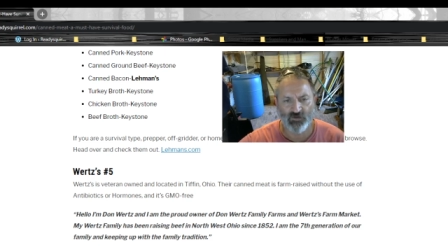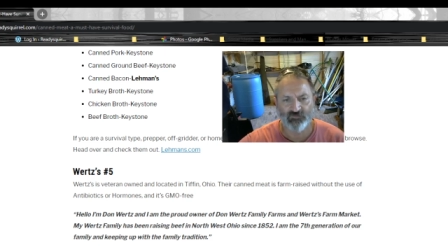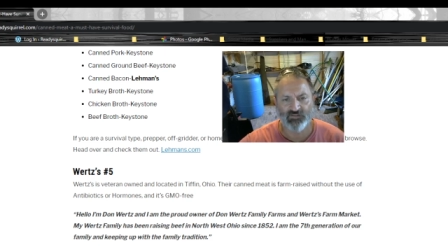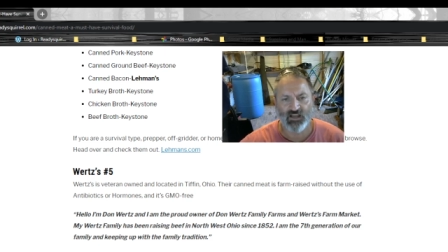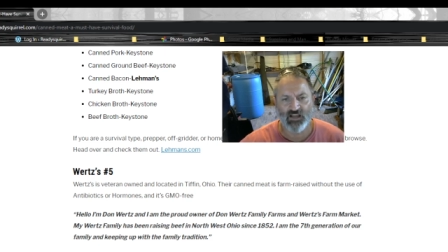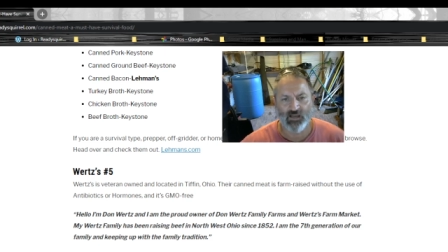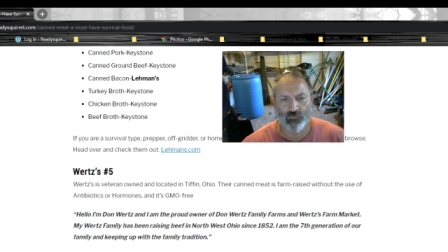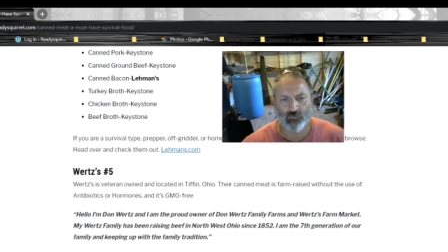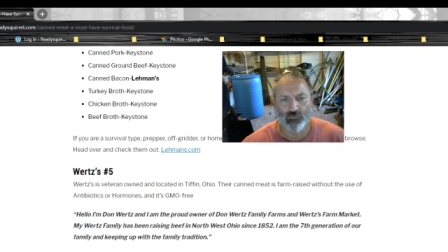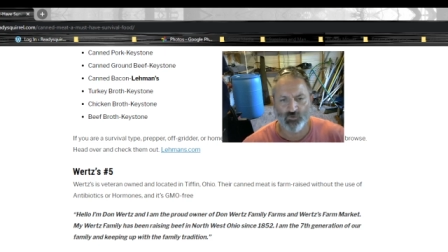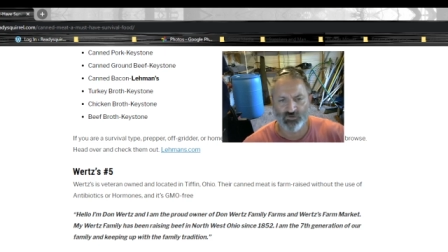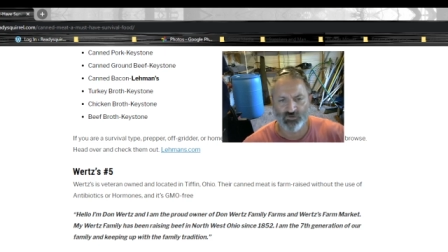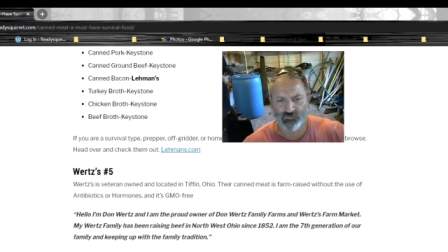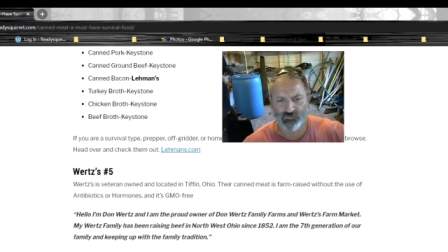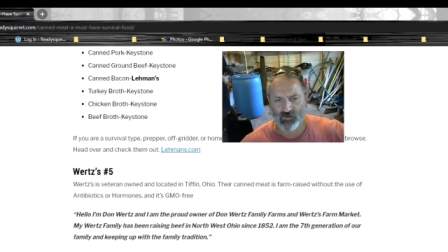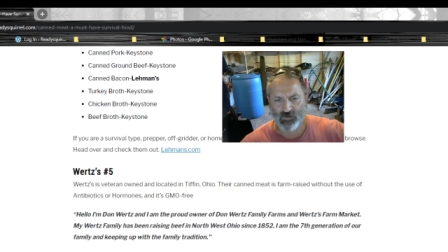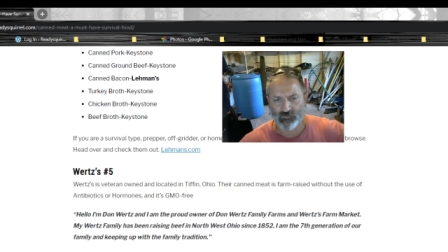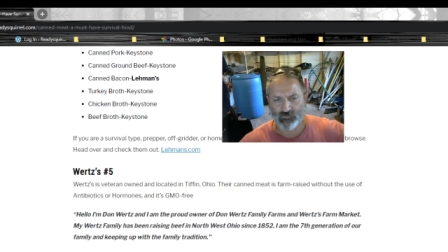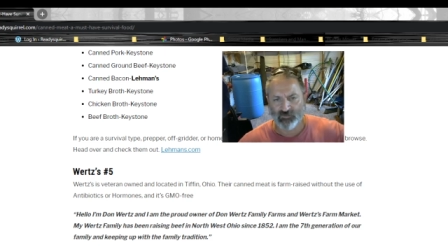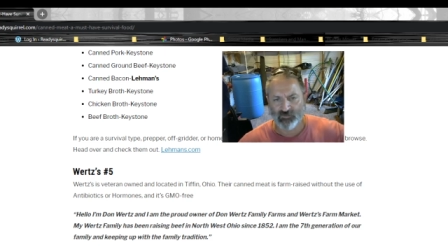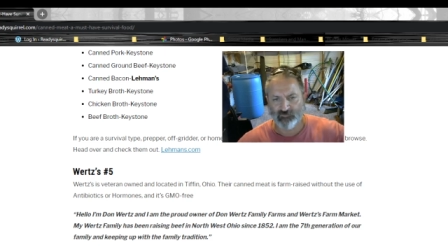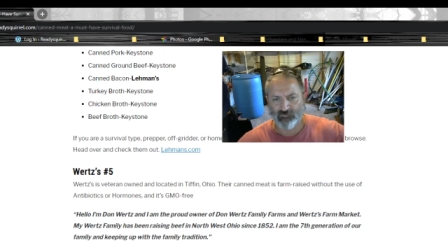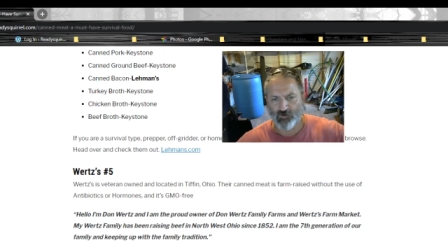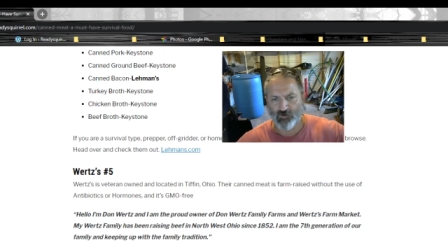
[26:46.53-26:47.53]
of Don Wirtz
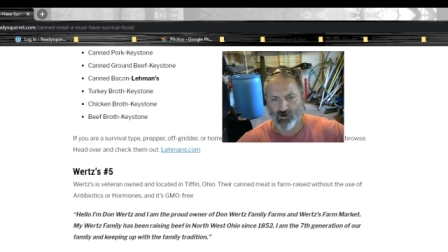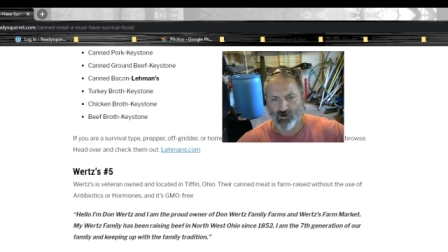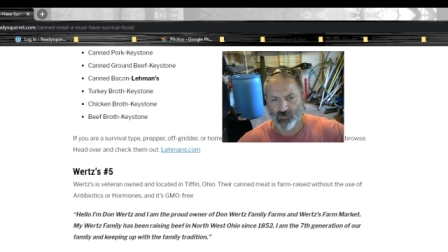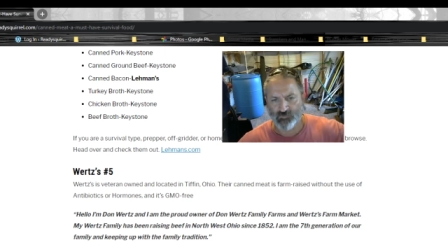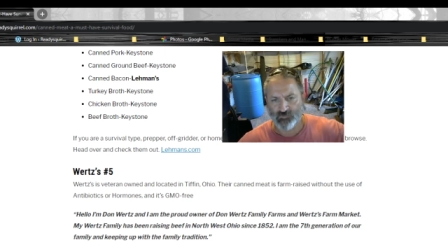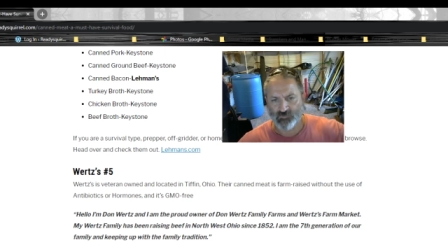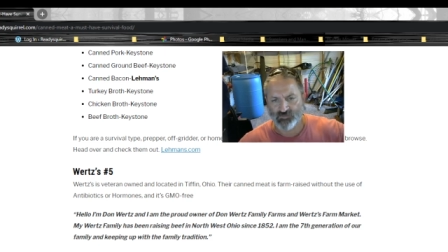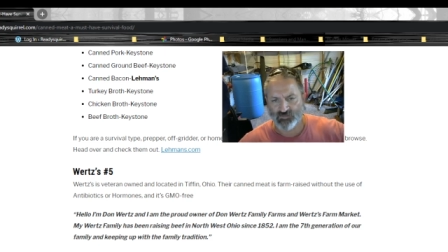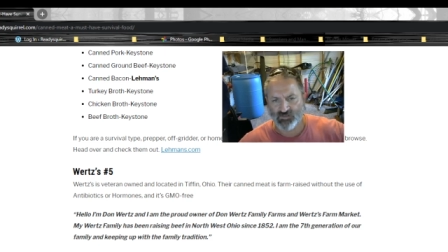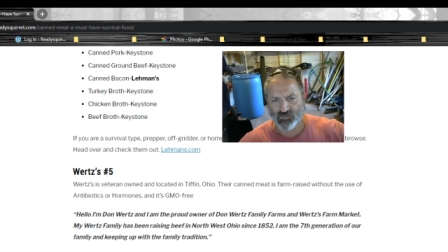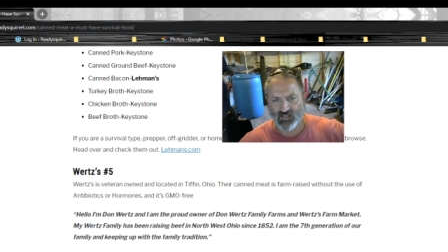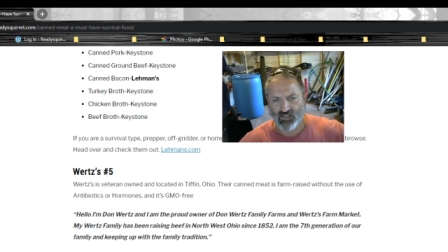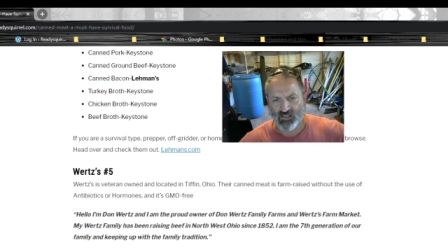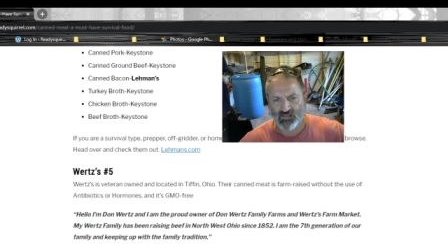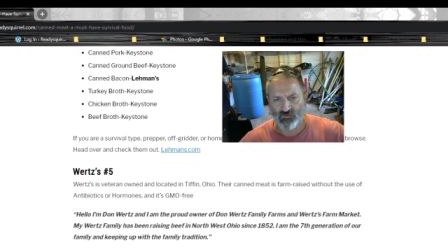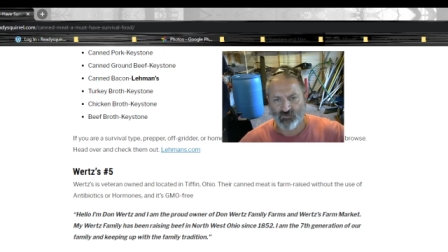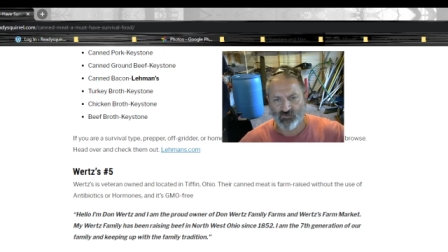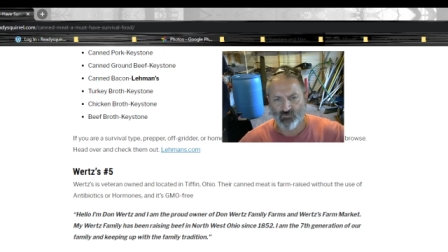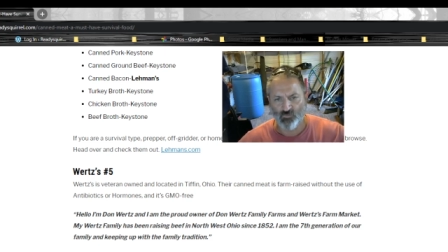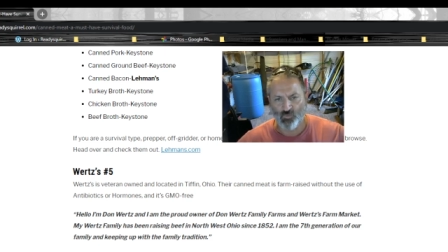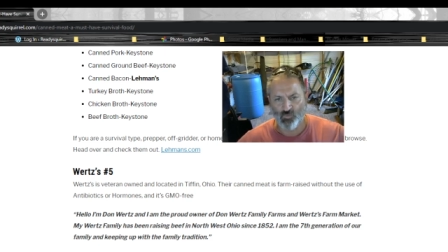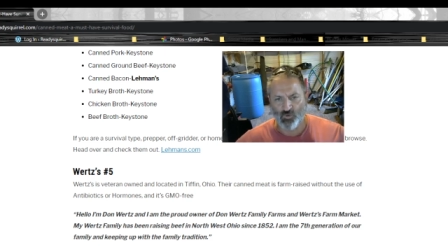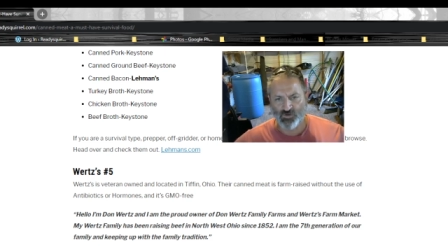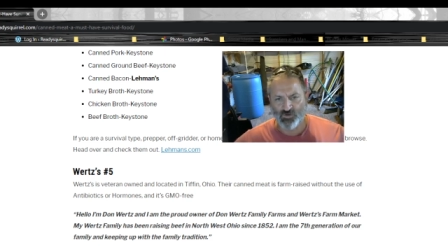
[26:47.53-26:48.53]
Family Farms
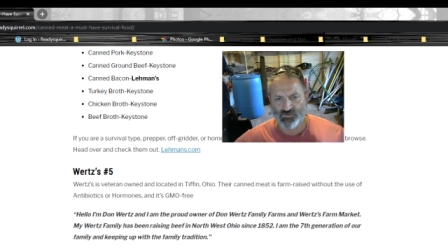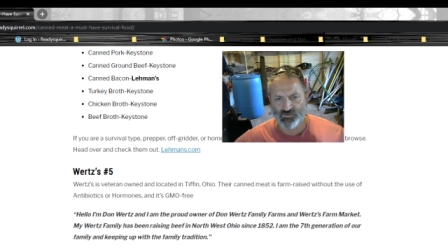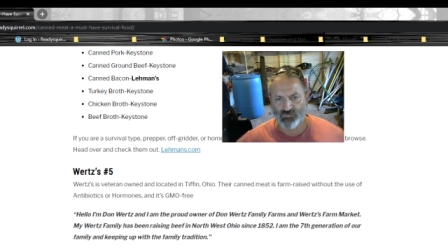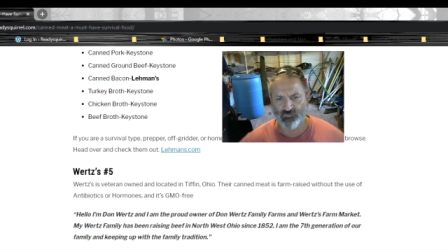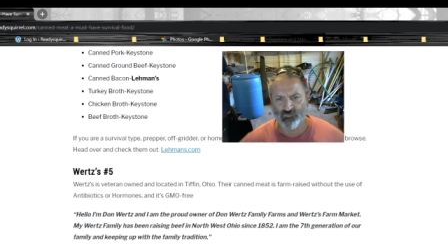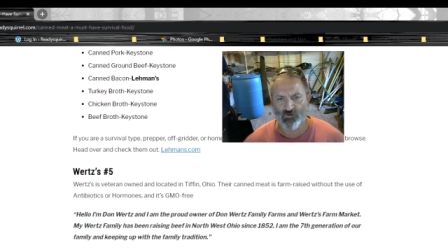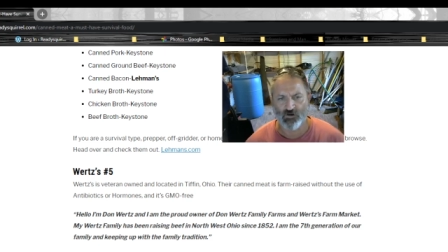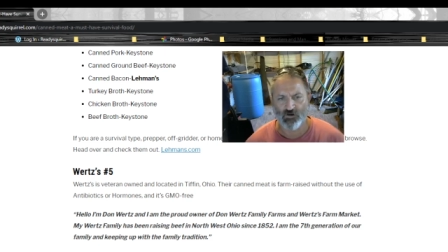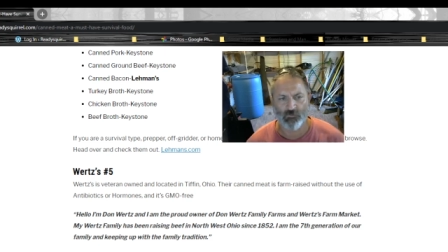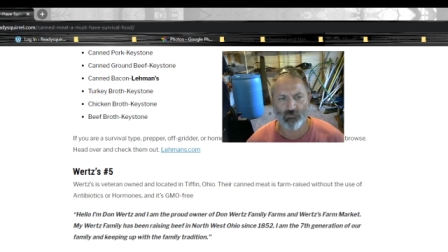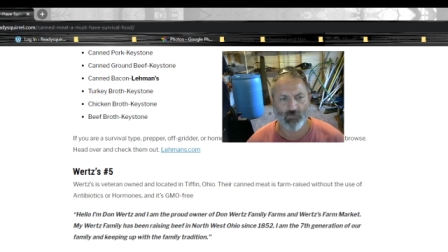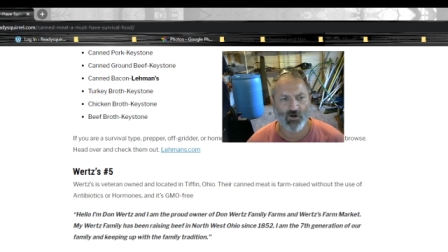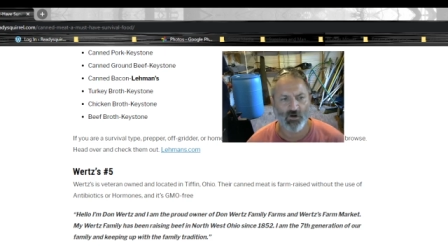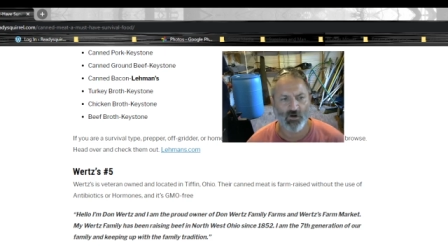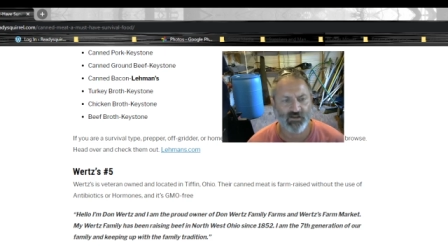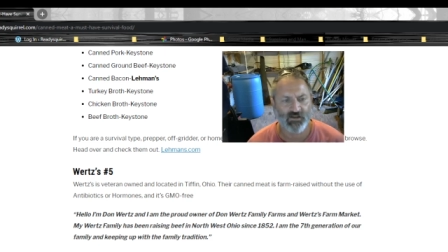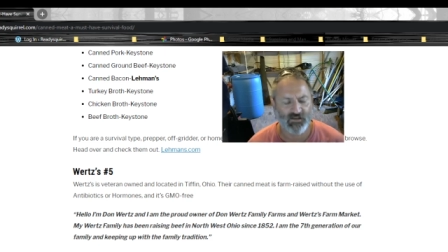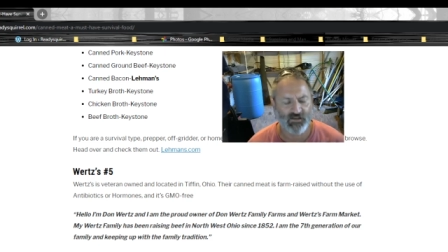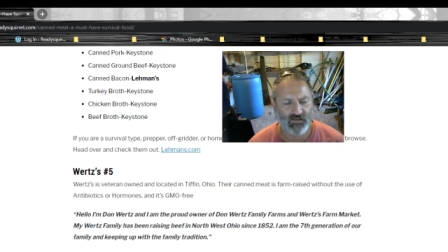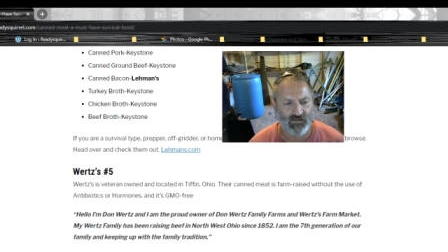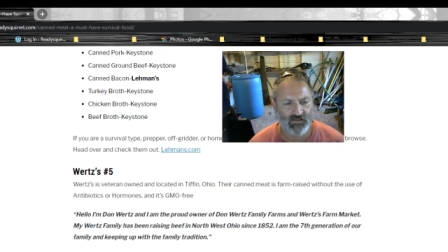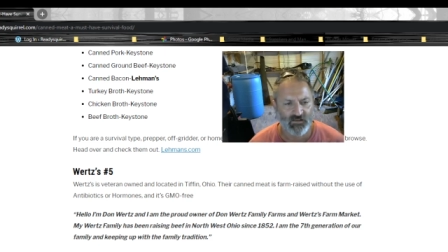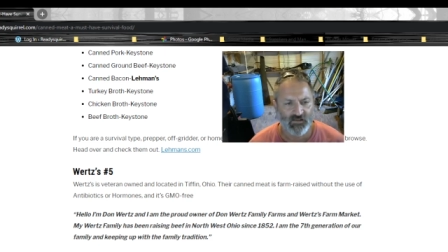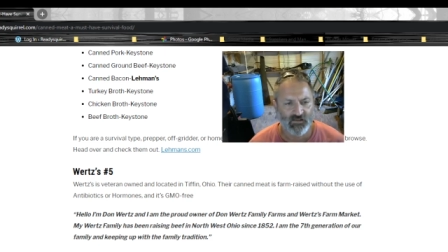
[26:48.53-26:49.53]
and Wirtz Farm
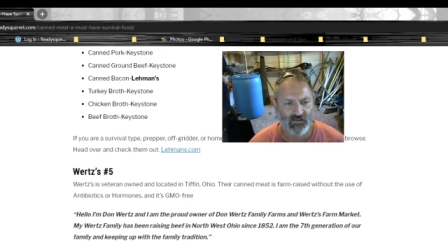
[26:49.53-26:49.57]
Market.